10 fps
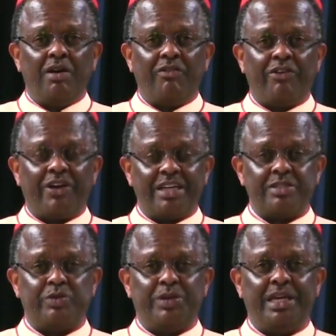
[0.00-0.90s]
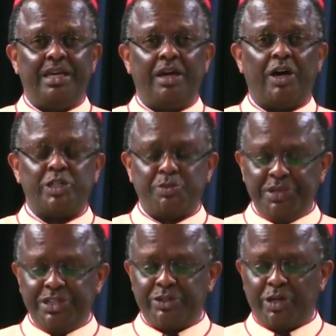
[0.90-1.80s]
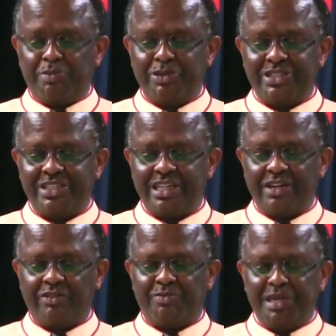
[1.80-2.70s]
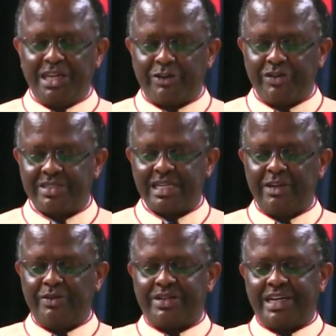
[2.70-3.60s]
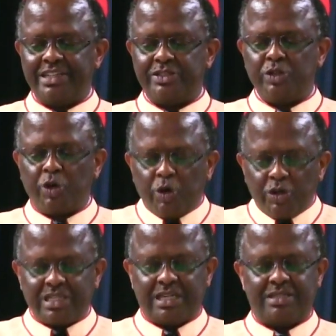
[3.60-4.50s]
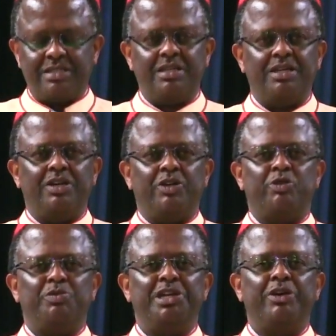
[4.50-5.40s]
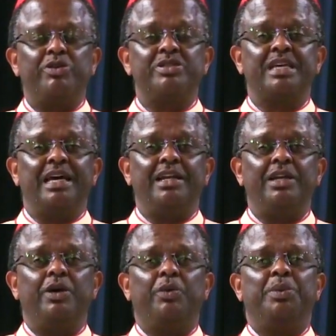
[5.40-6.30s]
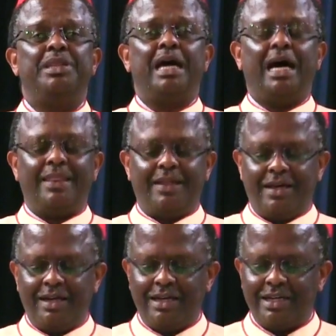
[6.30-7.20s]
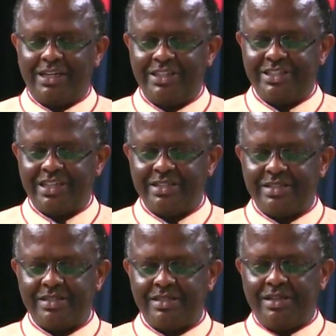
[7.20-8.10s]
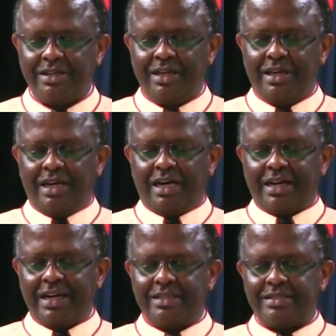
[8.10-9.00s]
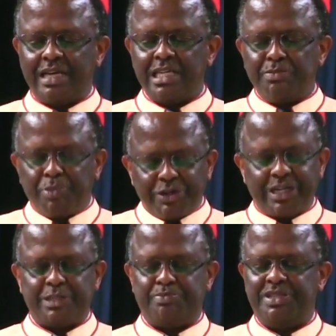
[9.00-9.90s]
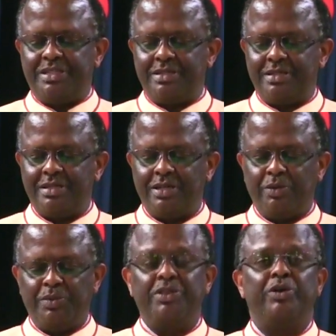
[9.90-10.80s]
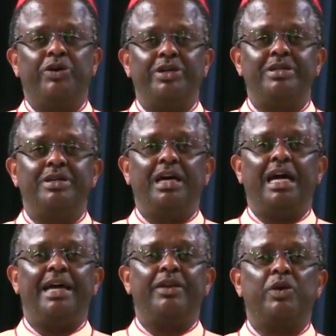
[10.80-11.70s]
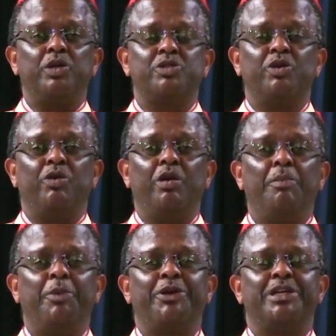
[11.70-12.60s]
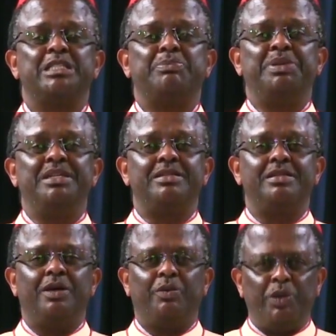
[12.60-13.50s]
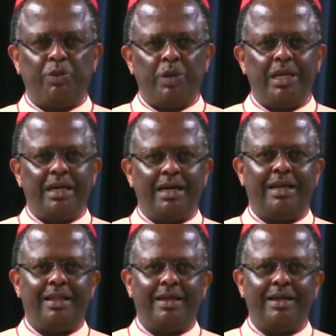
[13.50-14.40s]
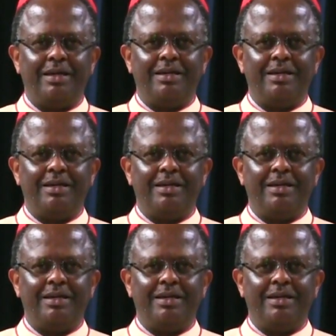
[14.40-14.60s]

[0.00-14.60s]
for us today, our spiritual position of being reconciled with Christ should cause us to be reconciled with other Christians. Christ has brought us peace with God and also brought us peace with one another.